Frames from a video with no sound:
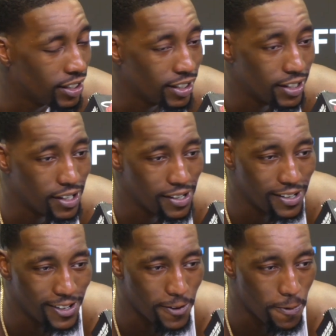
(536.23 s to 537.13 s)
Uh,
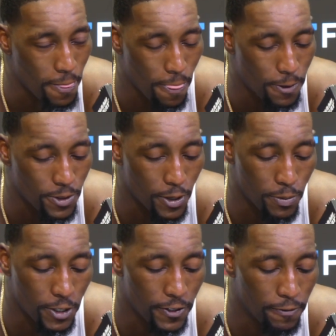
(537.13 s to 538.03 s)

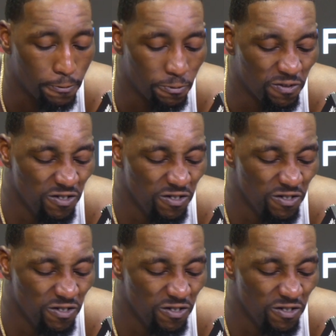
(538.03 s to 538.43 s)
so, I mean,